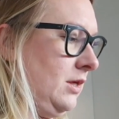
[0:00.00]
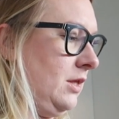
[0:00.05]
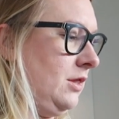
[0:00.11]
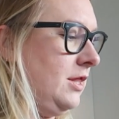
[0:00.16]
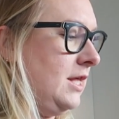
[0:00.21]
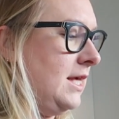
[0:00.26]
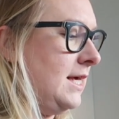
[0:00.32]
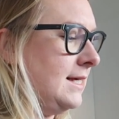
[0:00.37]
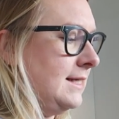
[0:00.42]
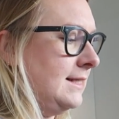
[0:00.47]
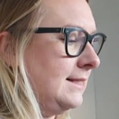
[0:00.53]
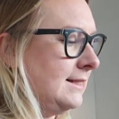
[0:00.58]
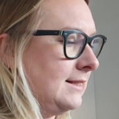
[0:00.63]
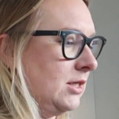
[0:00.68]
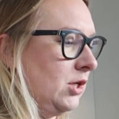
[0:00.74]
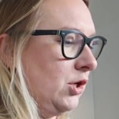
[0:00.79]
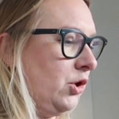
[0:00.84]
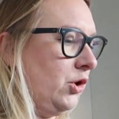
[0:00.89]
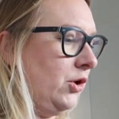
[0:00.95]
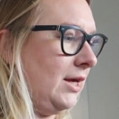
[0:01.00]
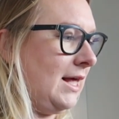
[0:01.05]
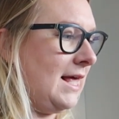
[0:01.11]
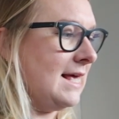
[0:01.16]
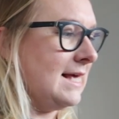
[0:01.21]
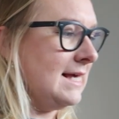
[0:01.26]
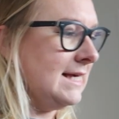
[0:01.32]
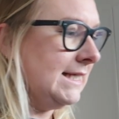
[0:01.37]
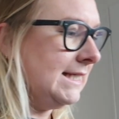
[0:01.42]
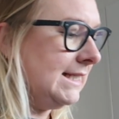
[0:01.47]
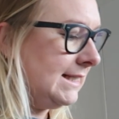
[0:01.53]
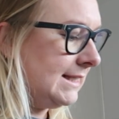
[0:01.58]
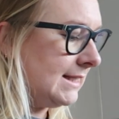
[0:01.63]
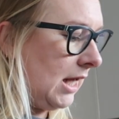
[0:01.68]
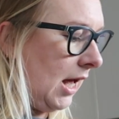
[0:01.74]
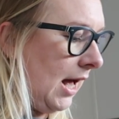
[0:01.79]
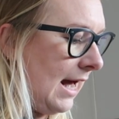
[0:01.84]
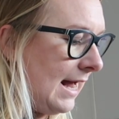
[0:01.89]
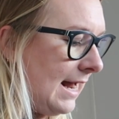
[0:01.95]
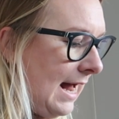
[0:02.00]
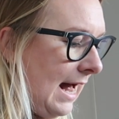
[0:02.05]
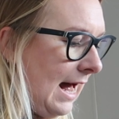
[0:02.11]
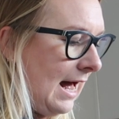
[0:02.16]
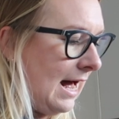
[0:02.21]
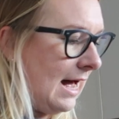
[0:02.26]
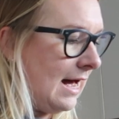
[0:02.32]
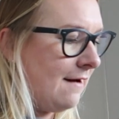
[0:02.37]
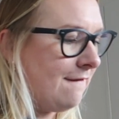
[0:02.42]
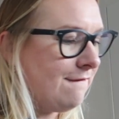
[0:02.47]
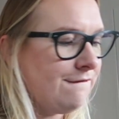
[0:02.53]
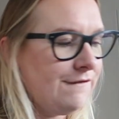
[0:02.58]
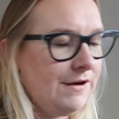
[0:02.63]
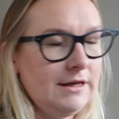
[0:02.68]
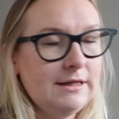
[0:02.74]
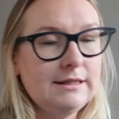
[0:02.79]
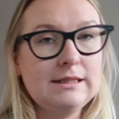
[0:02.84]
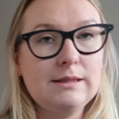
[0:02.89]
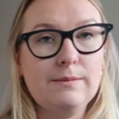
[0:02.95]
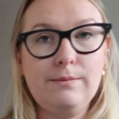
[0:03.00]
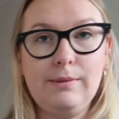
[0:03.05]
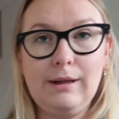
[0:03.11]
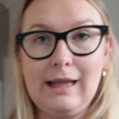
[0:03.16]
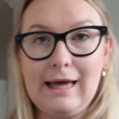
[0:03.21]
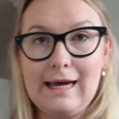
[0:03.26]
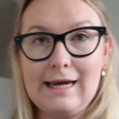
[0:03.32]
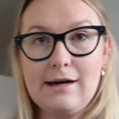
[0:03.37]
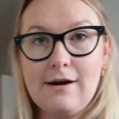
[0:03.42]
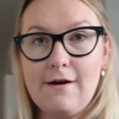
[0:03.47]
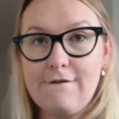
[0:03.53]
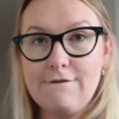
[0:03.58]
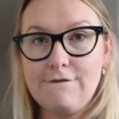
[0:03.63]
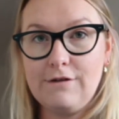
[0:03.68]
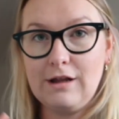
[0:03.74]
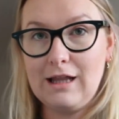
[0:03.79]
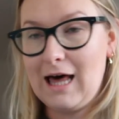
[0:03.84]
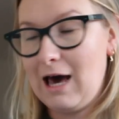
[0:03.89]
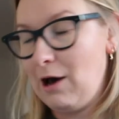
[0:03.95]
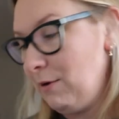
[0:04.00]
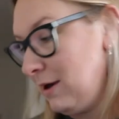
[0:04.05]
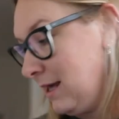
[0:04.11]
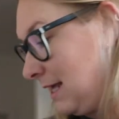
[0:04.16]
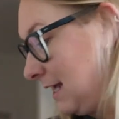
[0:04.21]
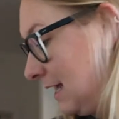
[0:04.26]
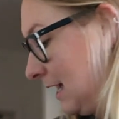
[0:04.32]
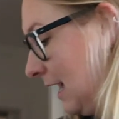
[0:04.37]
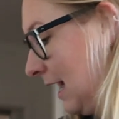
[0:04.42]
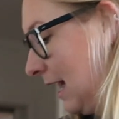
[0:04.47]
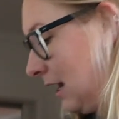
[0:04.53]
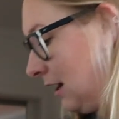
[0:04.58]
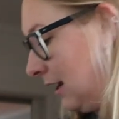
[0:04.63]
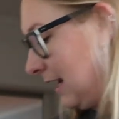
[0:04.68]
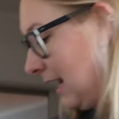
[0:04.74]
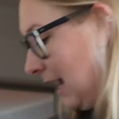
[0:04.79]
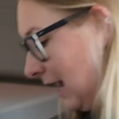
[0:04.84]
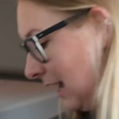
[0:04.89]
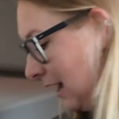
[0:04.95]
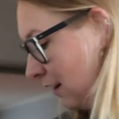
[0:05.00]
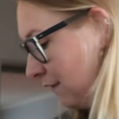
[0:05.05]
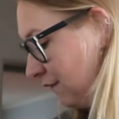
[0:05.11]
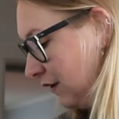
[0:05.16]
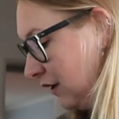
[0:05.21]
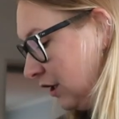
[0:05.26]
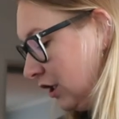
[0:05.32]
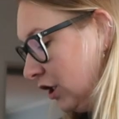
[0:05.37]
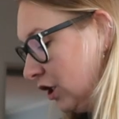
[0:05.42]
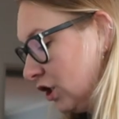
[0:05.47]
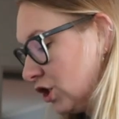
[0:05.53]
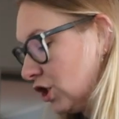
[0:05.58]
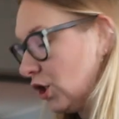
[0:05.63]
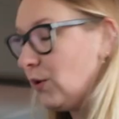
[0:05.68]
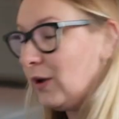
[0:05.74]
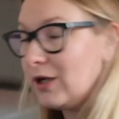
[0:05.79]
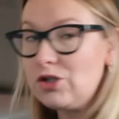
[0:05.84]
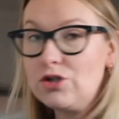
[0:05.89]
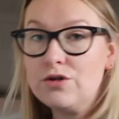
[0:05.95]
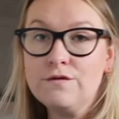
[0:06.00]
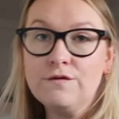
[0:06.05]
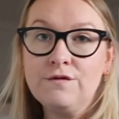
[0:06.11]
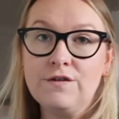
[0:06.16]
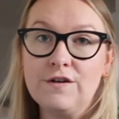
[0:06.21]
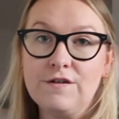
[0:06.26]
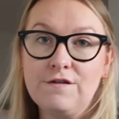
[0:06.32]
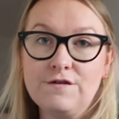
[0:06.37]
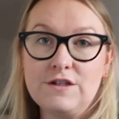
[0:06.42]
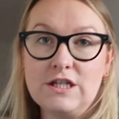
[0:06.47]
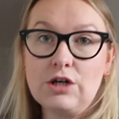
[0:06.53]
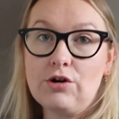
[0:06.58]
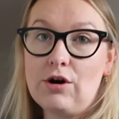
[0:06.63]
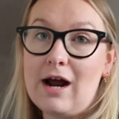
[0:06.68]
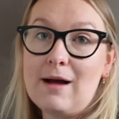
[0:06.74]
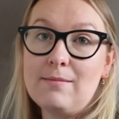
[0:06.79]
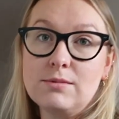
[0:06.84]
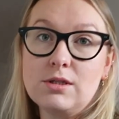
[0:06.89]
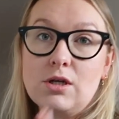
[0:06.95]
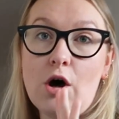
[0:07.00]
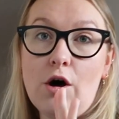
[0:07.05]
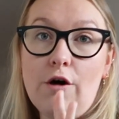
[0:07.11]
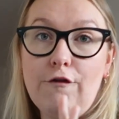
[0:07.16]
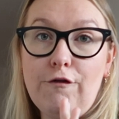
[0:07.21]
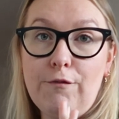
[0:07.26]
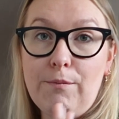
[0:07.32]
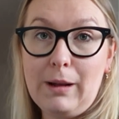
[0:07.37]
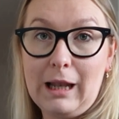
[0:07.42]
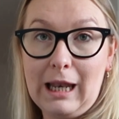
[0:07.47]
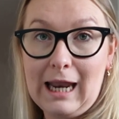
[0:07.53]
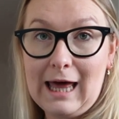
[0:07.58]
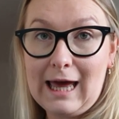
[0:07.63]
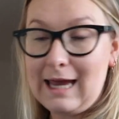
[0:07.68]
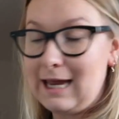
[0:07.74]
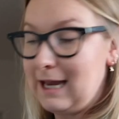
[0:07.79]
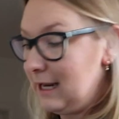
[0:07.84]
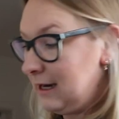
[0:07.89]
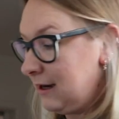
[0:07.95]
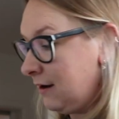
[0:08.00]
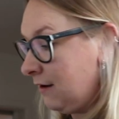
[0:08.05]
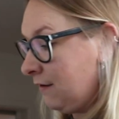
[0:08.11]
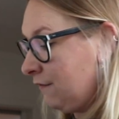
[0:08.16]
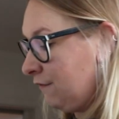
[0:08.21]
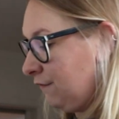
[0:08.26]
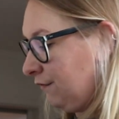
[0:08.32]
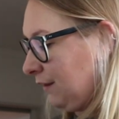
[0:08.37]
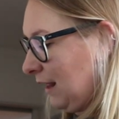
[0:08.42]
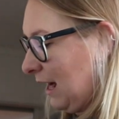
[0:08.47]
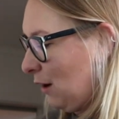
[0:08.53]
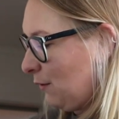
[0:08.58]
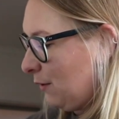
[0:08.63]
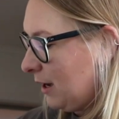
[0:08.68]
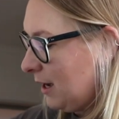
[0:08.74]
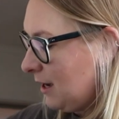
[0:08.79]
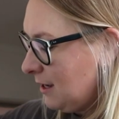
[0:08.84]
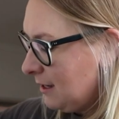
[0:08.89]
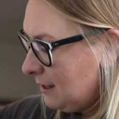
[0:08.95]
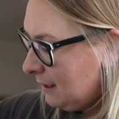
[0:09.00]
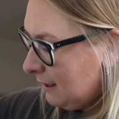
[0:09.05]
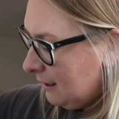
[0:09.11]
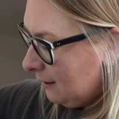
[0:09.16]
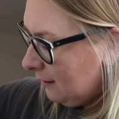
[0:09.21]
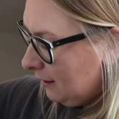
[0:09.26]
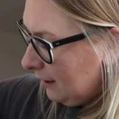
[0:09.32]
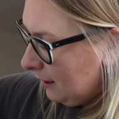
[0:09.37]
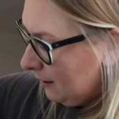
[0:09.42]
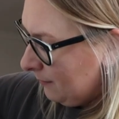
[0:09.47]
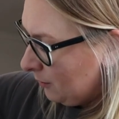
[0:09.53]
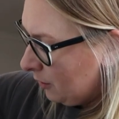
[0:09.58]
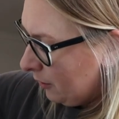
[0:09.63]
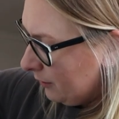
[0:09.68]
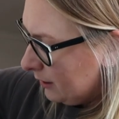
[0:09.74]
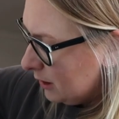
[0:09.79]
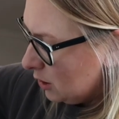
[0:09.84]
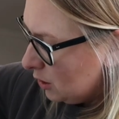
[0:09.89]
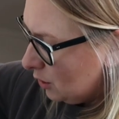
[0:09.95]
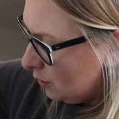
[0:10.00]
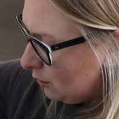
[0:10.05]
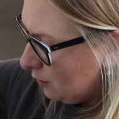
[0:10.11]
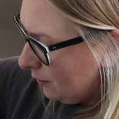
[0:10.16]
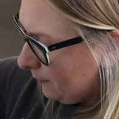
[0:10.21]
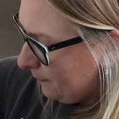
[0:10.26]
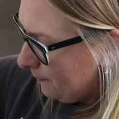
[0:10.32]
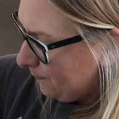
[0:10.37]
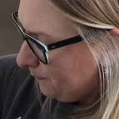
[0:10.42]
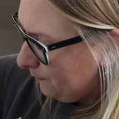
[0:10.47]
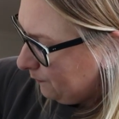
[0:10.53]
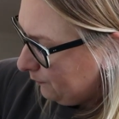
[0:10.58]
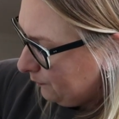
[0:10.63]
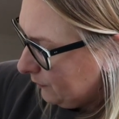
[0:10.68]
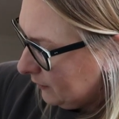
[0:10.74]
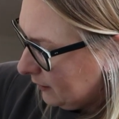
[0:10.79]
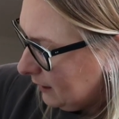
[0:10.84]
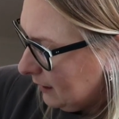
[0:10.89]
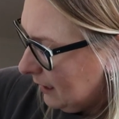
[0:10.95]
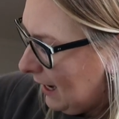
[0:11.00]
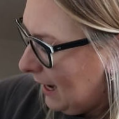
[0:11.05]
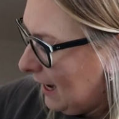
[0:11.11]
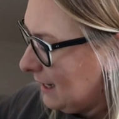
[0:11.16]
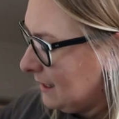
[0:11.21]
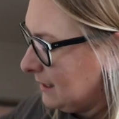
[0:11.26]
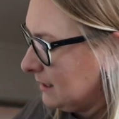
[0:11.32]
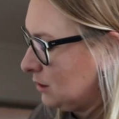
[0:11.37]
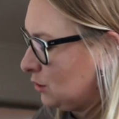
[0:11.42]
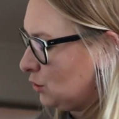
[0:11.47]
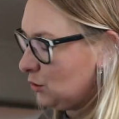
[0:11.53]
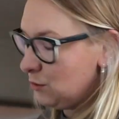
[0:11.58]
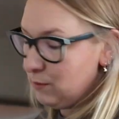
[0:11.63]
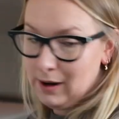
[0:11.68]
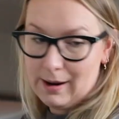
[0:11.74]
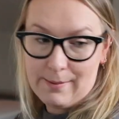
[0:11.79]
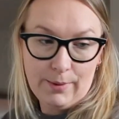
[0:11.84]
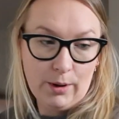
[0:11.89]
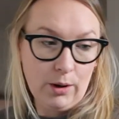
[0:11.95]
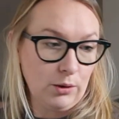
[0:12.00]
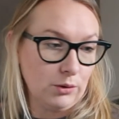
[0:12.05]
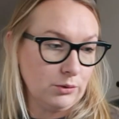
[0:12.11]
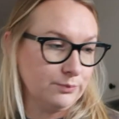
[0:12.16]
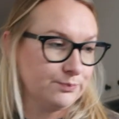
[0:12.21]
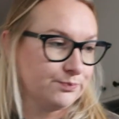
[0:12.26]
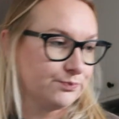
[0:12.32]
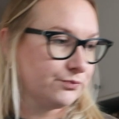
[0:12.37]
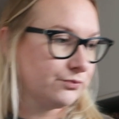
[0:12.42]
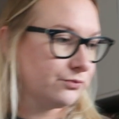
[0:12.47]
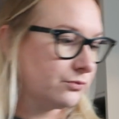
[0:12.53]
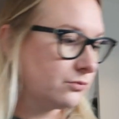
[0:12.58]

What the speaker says: these cookies, I have some plain flour here, and I have 250 grams of plain flour that I'm going to add into my bowl,